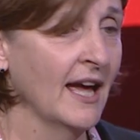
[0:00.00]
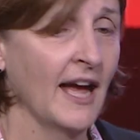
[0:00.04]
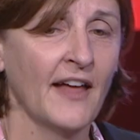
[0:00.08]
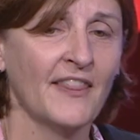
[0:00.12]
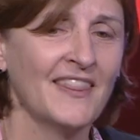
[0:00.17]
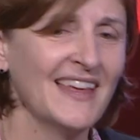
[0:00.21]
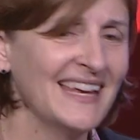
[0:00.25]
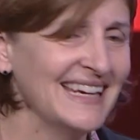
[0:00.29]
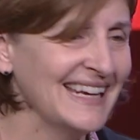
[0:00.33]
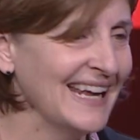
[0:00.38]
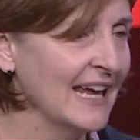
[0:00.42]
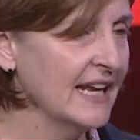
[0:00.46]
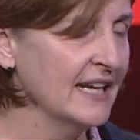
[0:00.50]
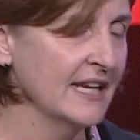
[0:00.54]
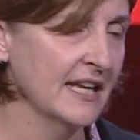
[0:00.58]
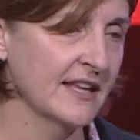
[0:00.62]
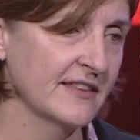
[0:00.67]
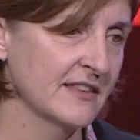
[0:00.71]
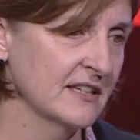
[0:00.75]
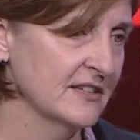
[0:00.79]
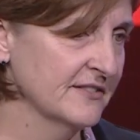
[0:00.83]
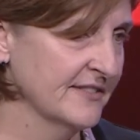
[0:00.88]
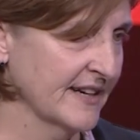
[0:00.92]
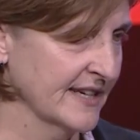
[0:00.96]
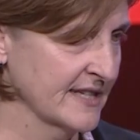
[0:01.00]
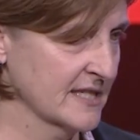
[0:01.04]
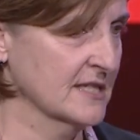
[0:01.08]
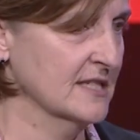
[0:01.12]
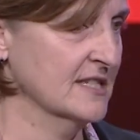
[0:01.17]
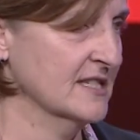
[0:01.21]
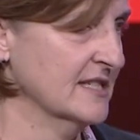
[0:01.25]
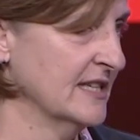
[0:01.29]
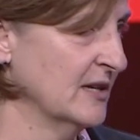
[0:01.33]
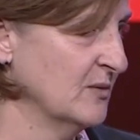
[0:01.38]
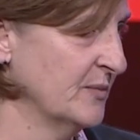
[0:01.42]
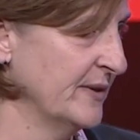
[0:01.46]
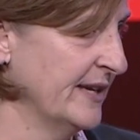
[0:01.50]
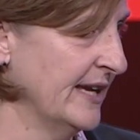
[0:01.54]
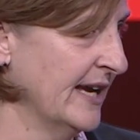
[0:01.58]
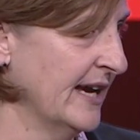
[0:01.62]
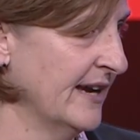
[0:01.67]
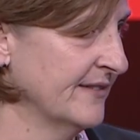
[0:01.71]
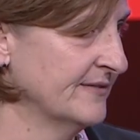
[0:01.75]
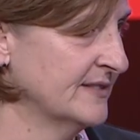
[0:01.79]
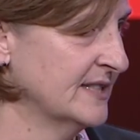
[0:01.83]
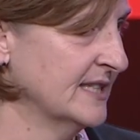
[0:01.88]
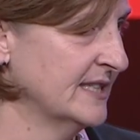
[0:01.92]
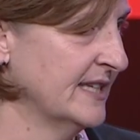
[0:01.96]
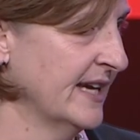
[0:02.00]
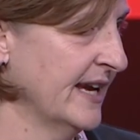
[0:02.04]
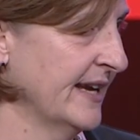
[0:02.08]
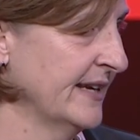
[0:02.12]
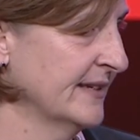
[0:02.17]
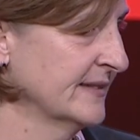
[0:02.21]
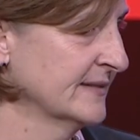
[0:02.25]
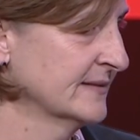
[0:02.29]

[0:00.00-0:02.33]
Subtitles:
than any of the devices that we have today.